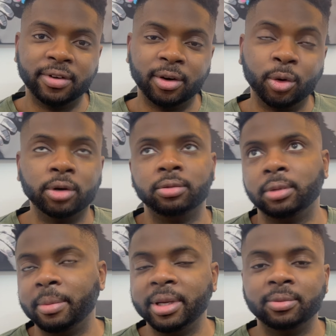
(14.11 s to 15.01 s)
or
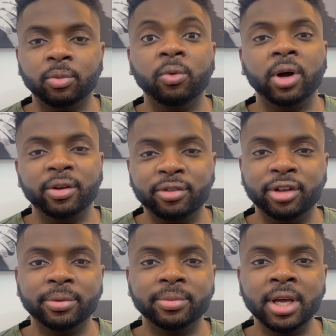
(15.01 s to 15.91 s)
I mean, one of
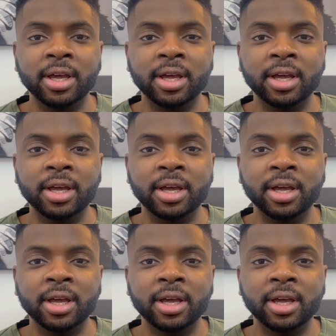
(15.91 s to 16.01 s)
them,